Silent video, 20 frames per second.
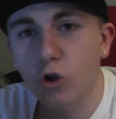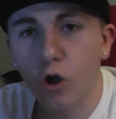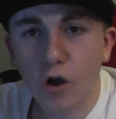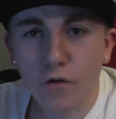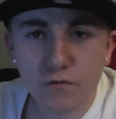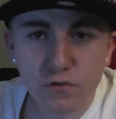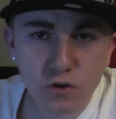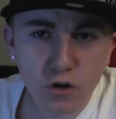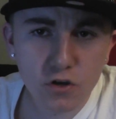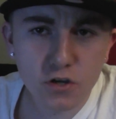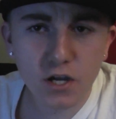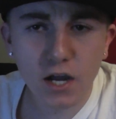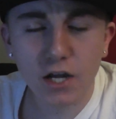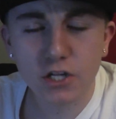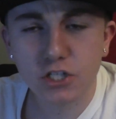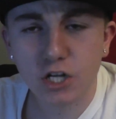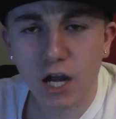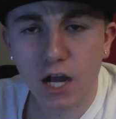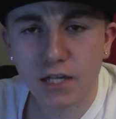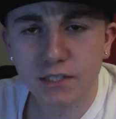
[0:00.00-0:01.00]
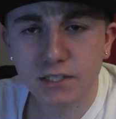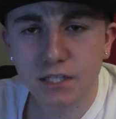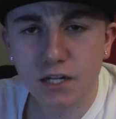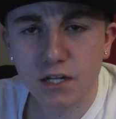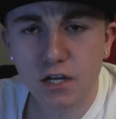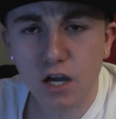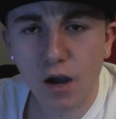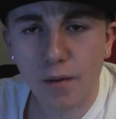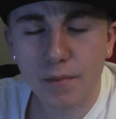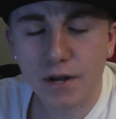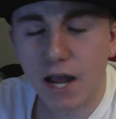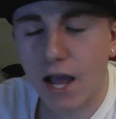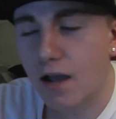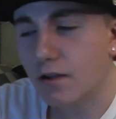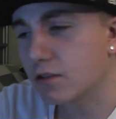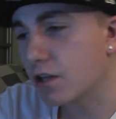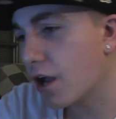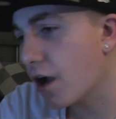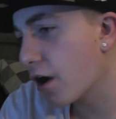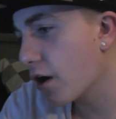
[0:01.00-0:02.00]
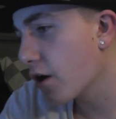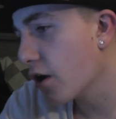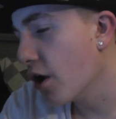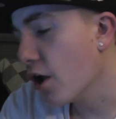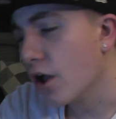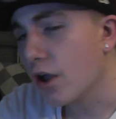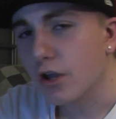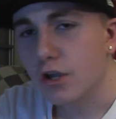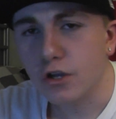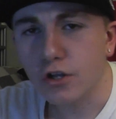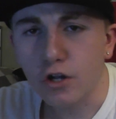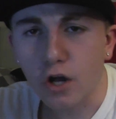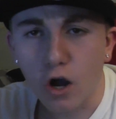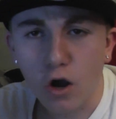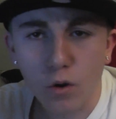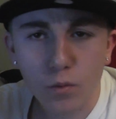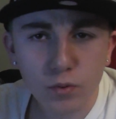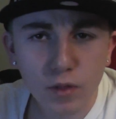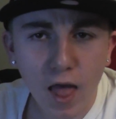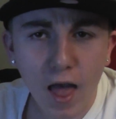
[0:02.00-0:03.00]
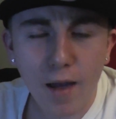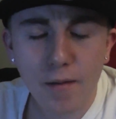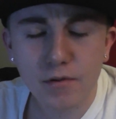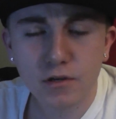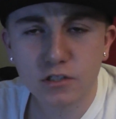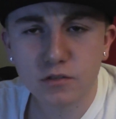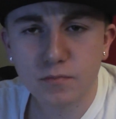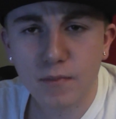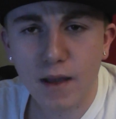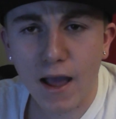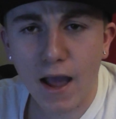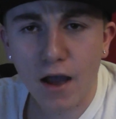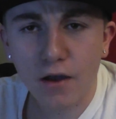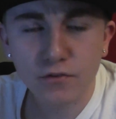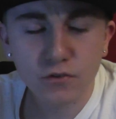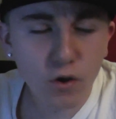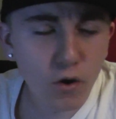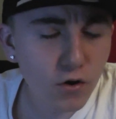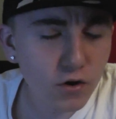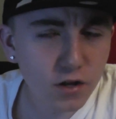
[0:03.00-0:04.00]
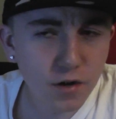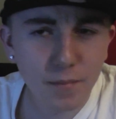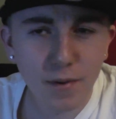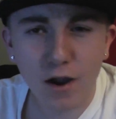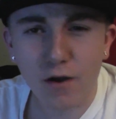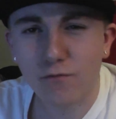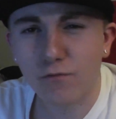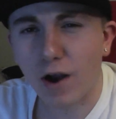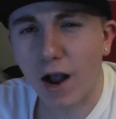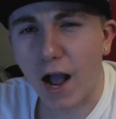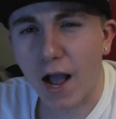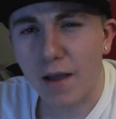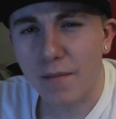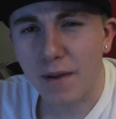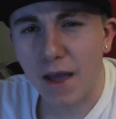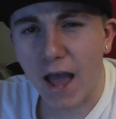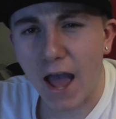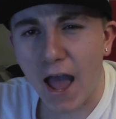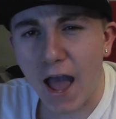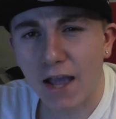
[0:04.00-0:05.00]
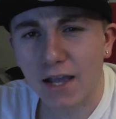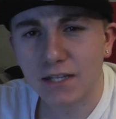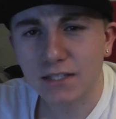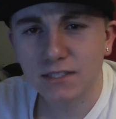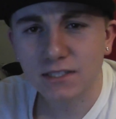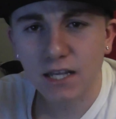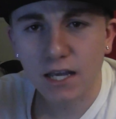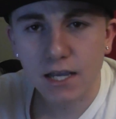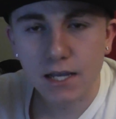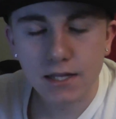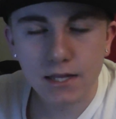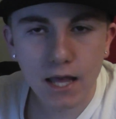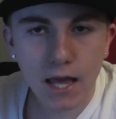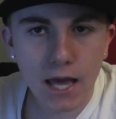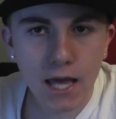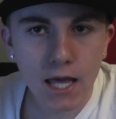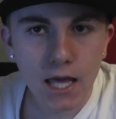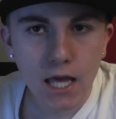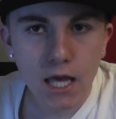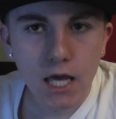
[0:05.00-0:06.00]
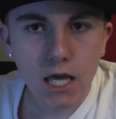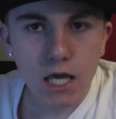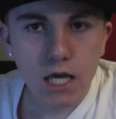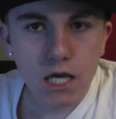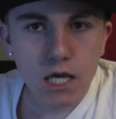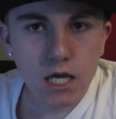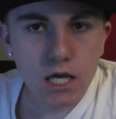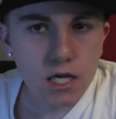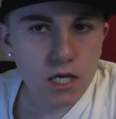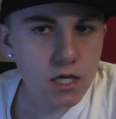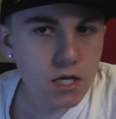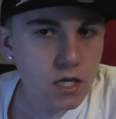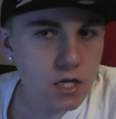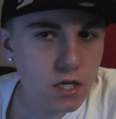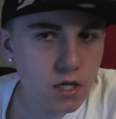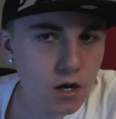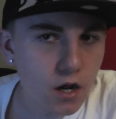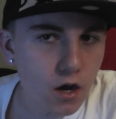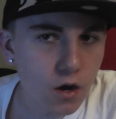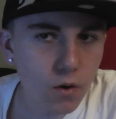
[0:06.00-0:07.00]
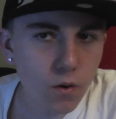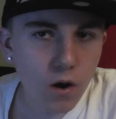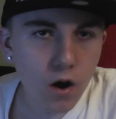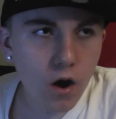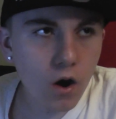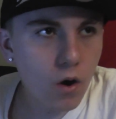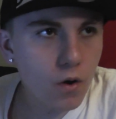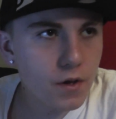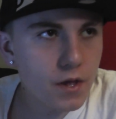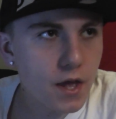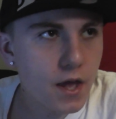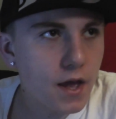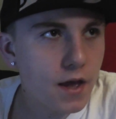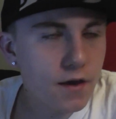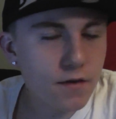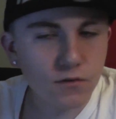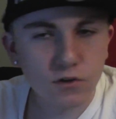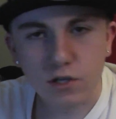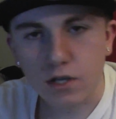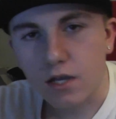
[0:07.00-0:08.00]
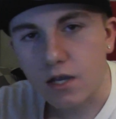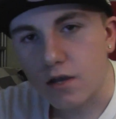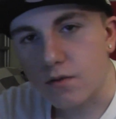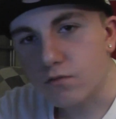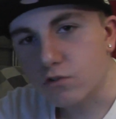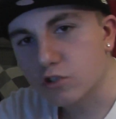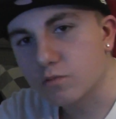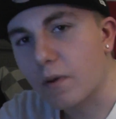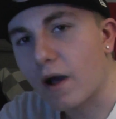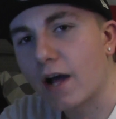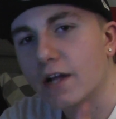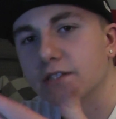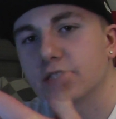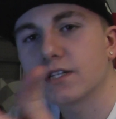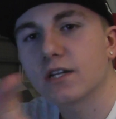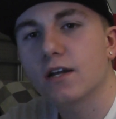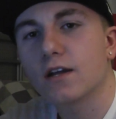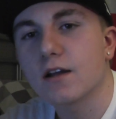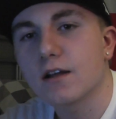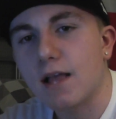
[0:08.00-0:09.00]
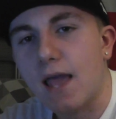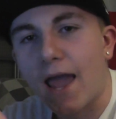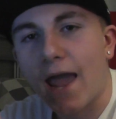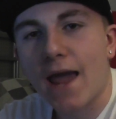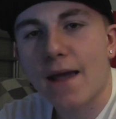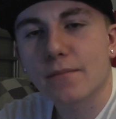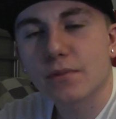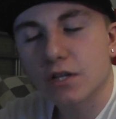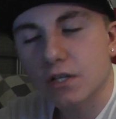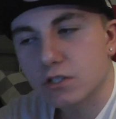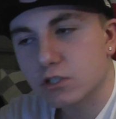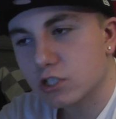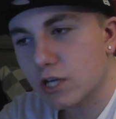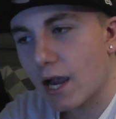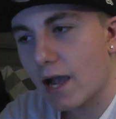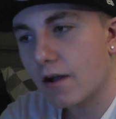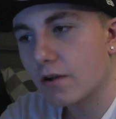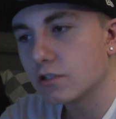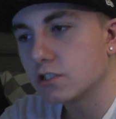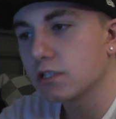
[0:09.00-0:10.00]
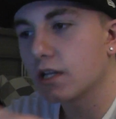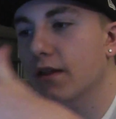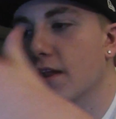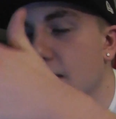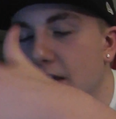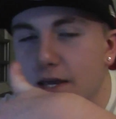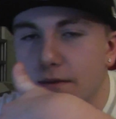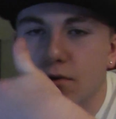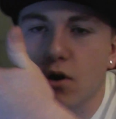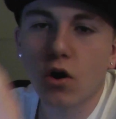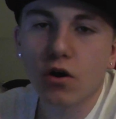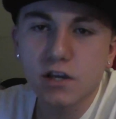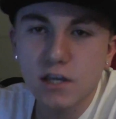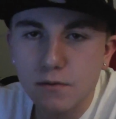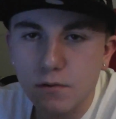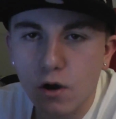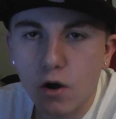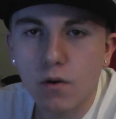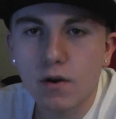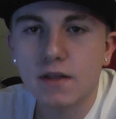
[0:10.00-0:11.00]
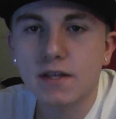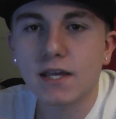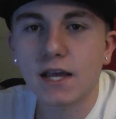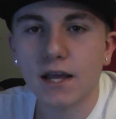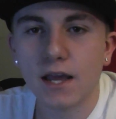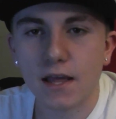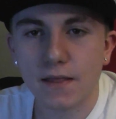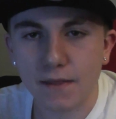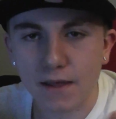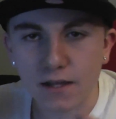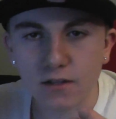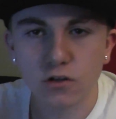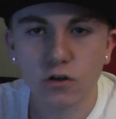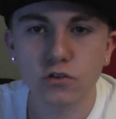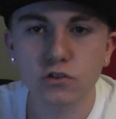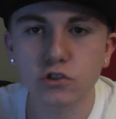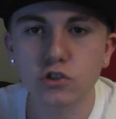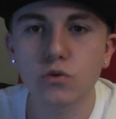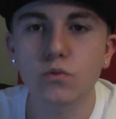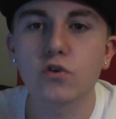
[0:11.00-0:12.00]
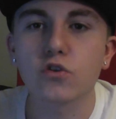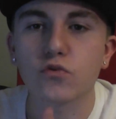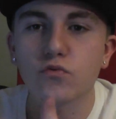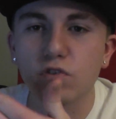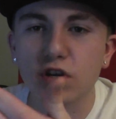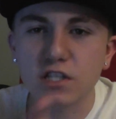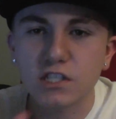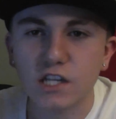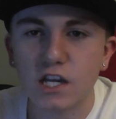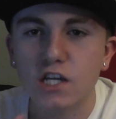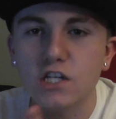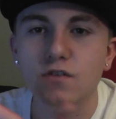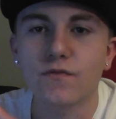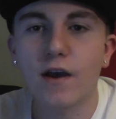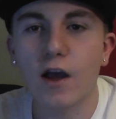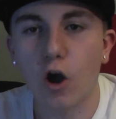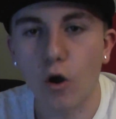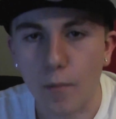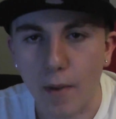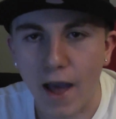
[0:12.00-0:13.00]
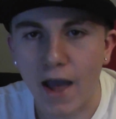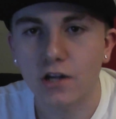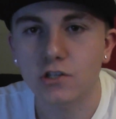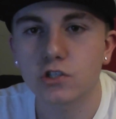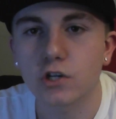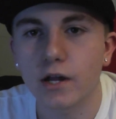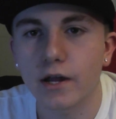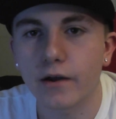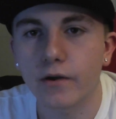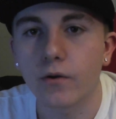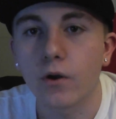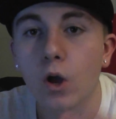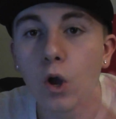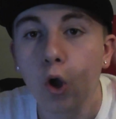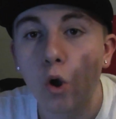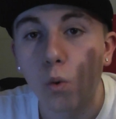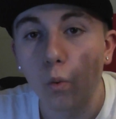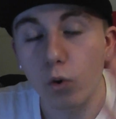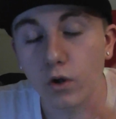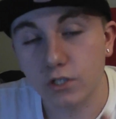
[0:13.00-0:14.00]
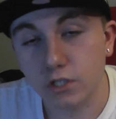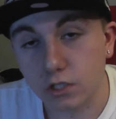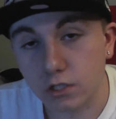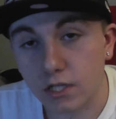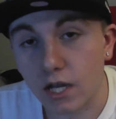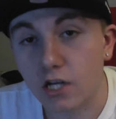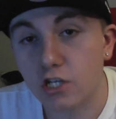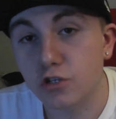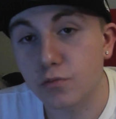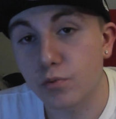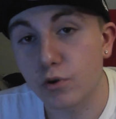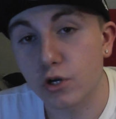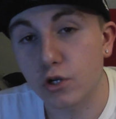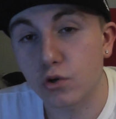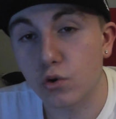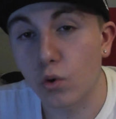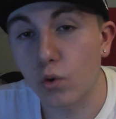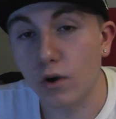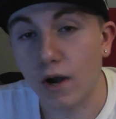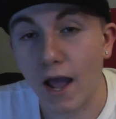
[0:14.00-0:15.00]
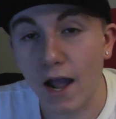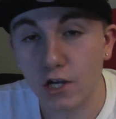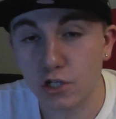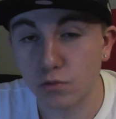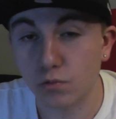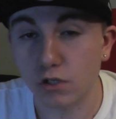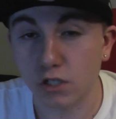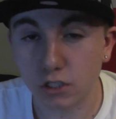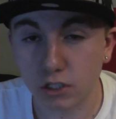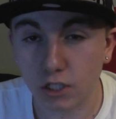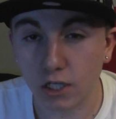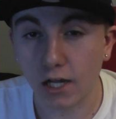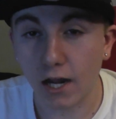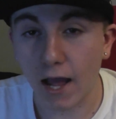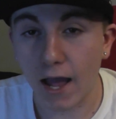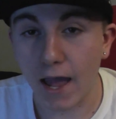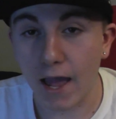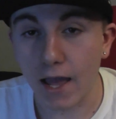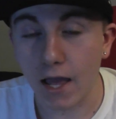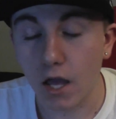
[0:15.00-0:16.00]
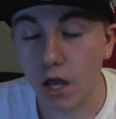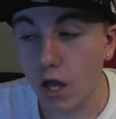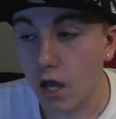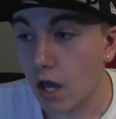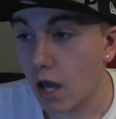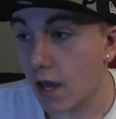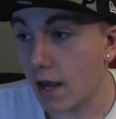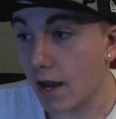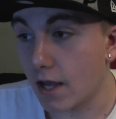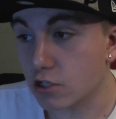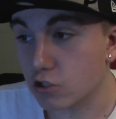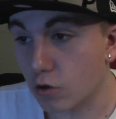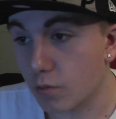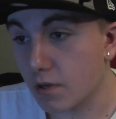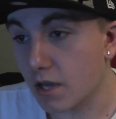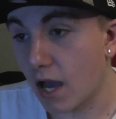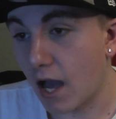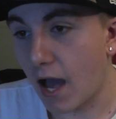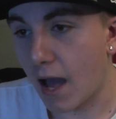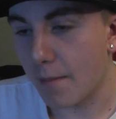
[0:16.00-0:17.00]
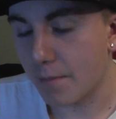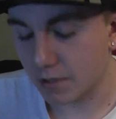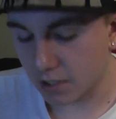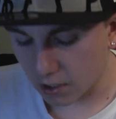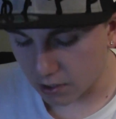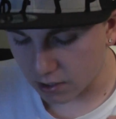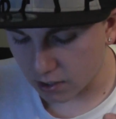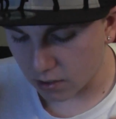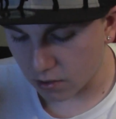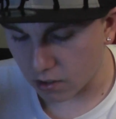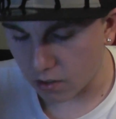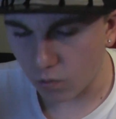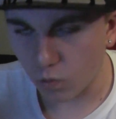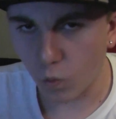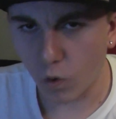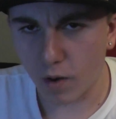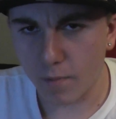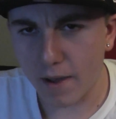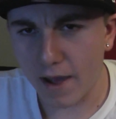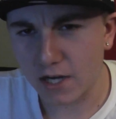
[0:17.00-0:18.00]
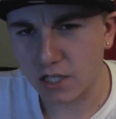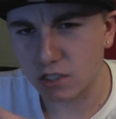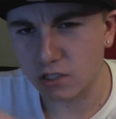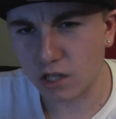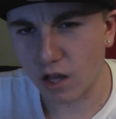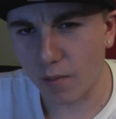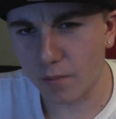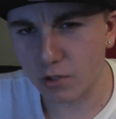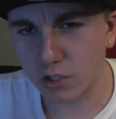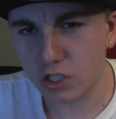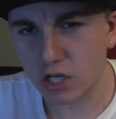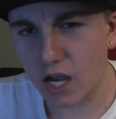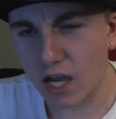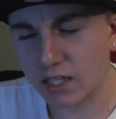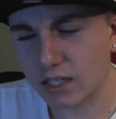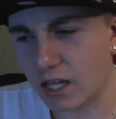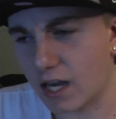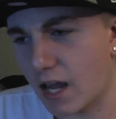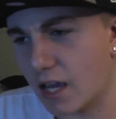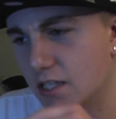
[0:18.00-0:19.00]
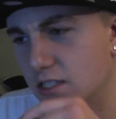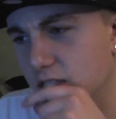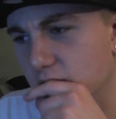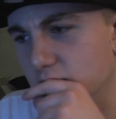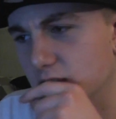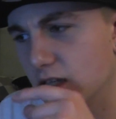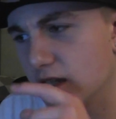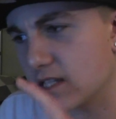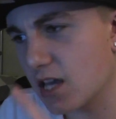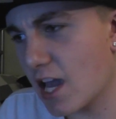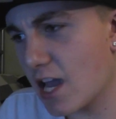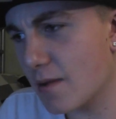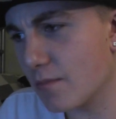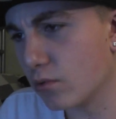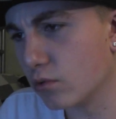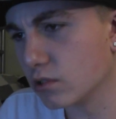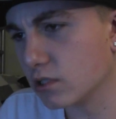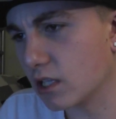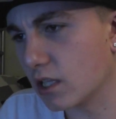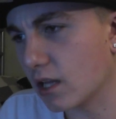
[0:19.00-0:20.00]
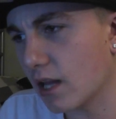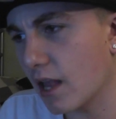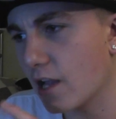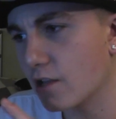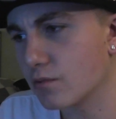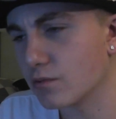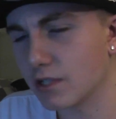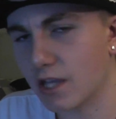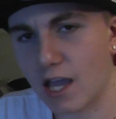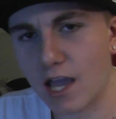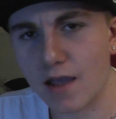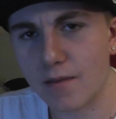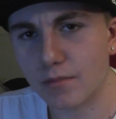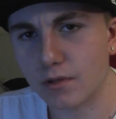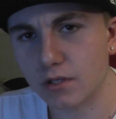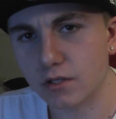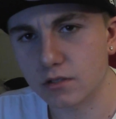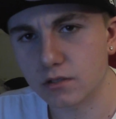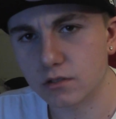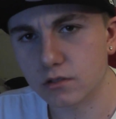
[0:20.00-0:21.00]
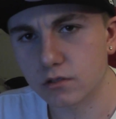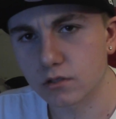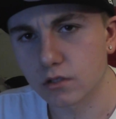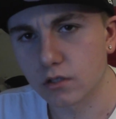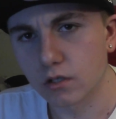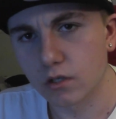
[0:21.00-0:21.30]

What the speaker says: off, you got John Cena coming out there, blabbing his mouth, talking about Ryback and saying that, oh yeah, he responds to the ambulance challenge, and then they keep going, and then it turns into a 3-stage of hell match now, which is actually pretty cool, and I actually want to see that, and that's going to be hot. But they said one match is Lumberjack, the next is tables, and then the last one's the ambulance.